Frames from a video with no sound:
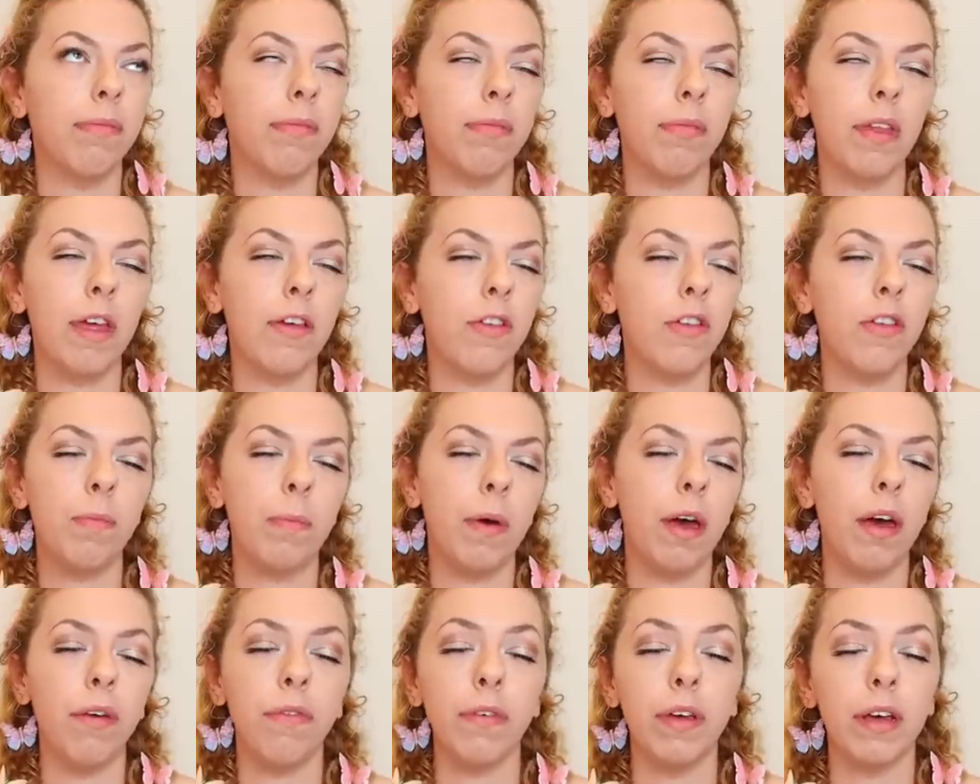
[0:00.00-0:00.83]
it's just
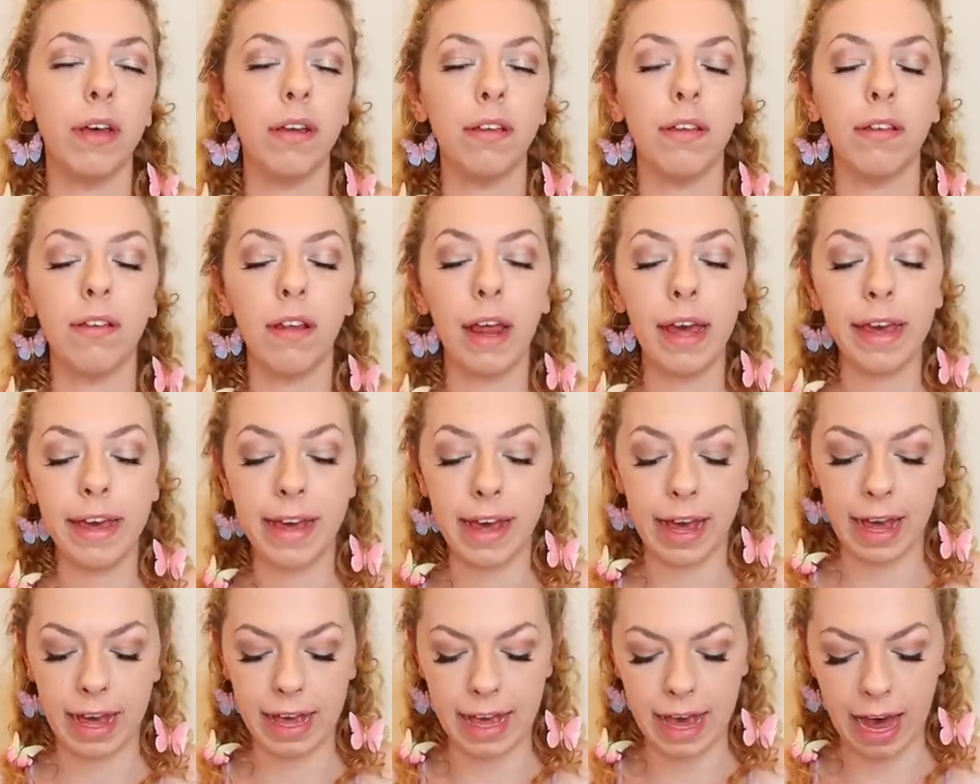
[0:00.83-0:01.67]
perfect. It's like yin
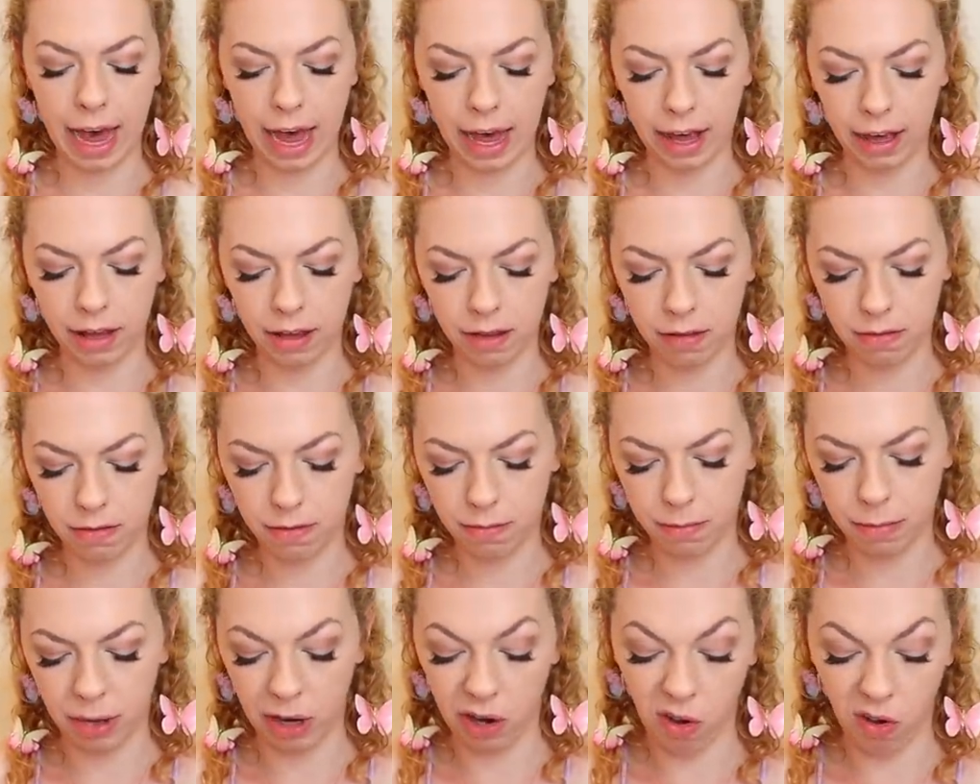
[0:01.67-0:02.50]
and yang,
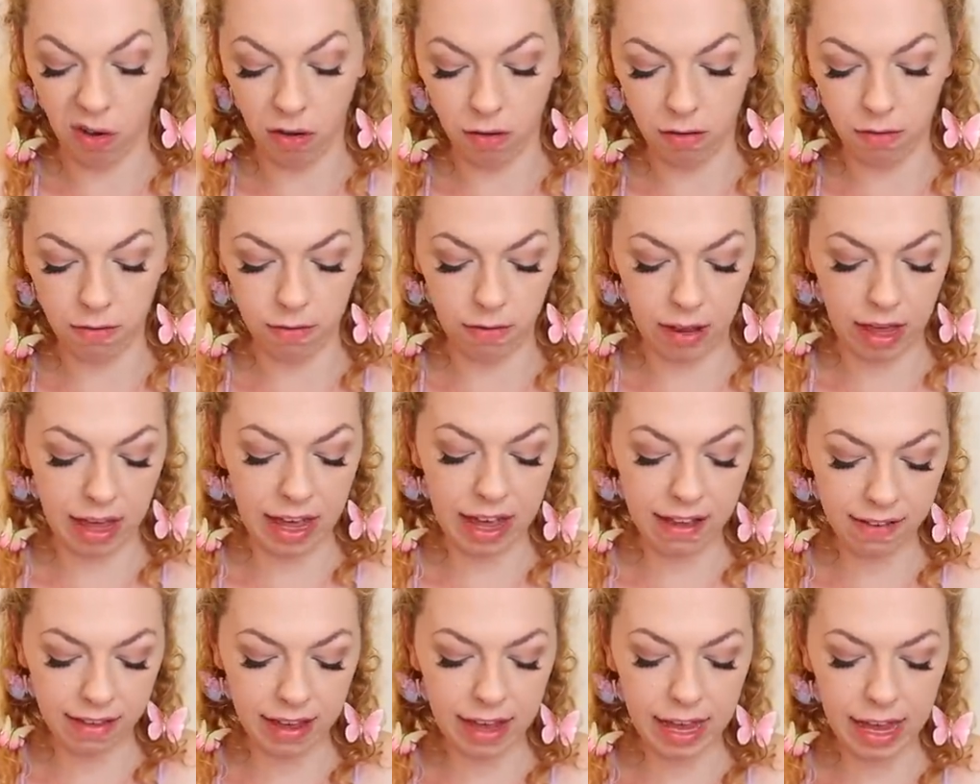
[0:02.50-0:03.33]
but not. It
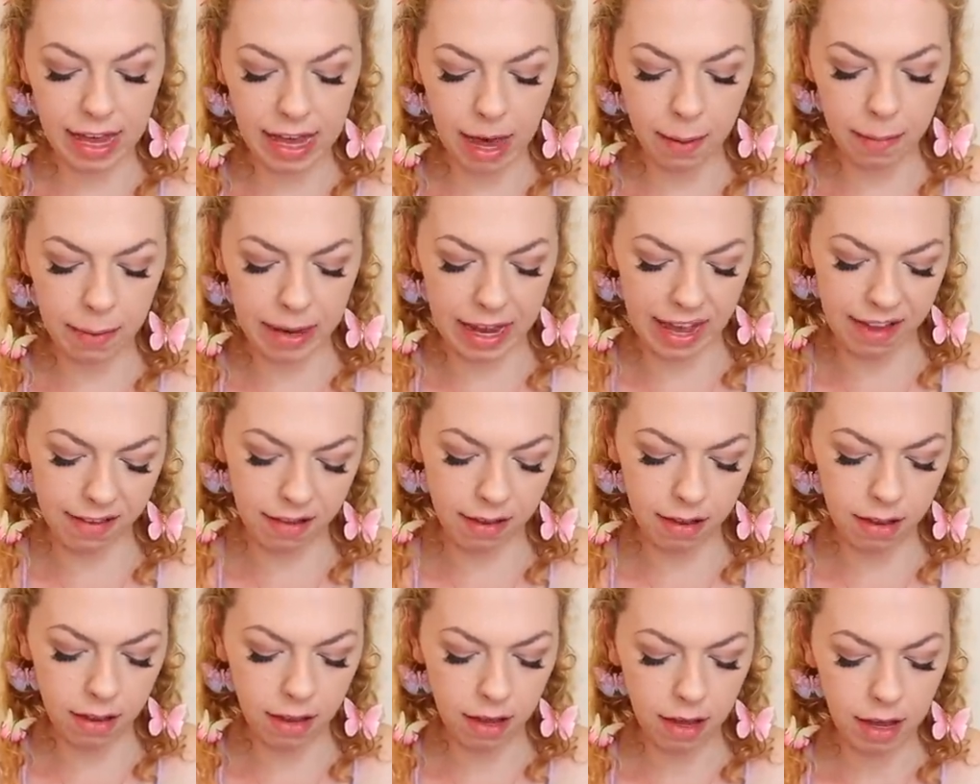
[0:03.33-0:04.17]
is yin and yang, but it
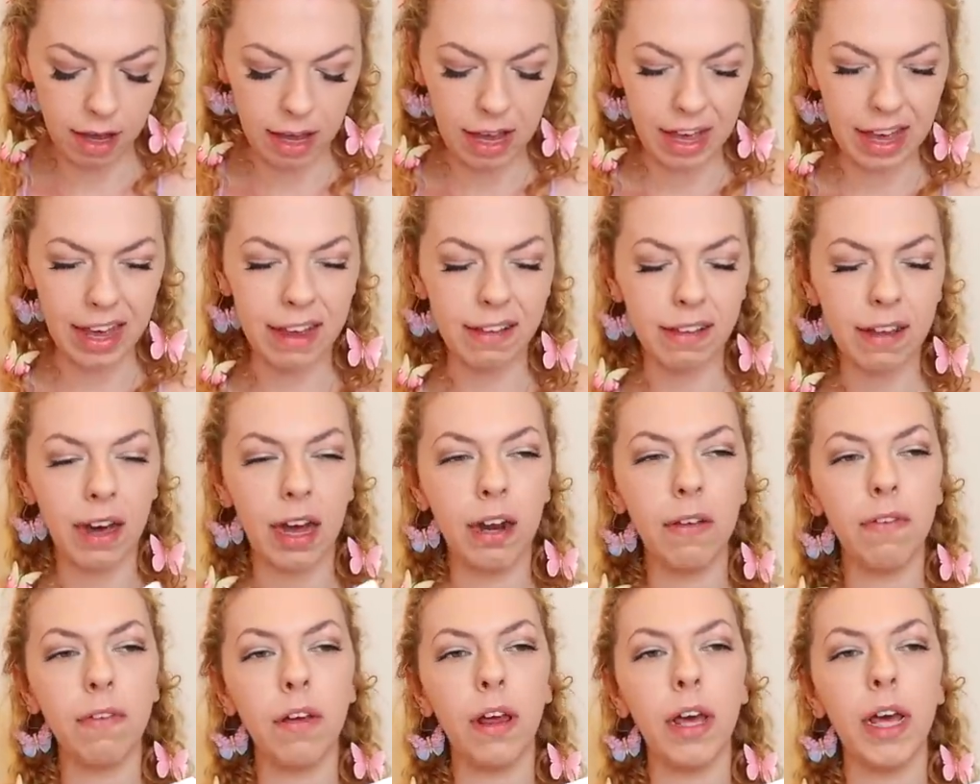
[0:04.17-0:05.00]
isn't. It's
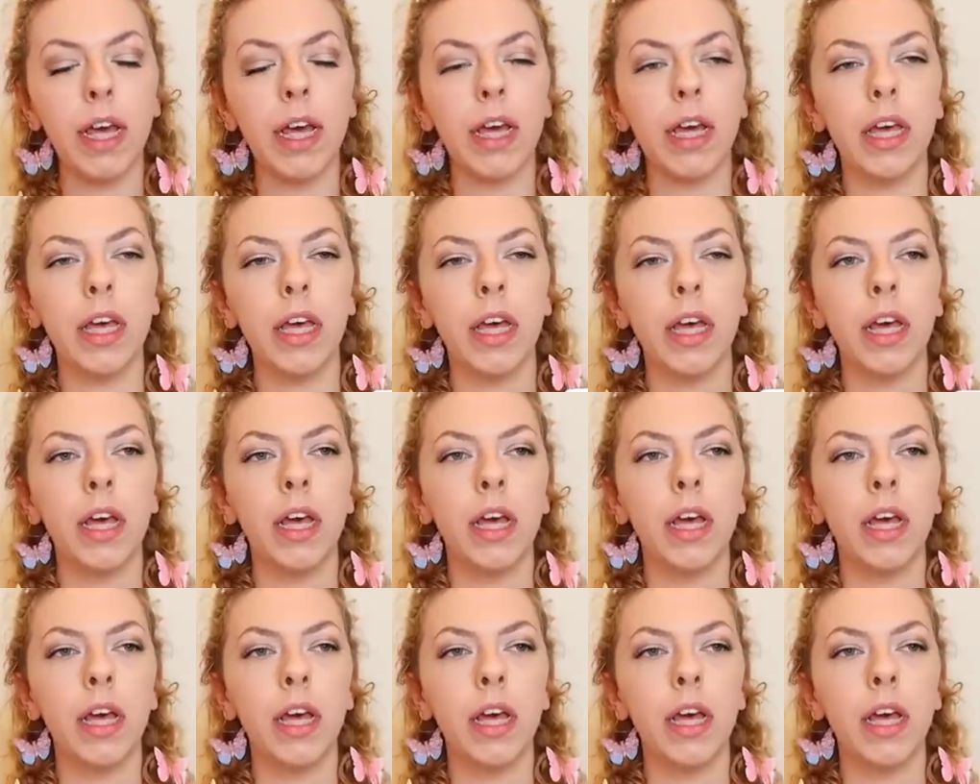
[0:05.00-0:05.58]
kind of like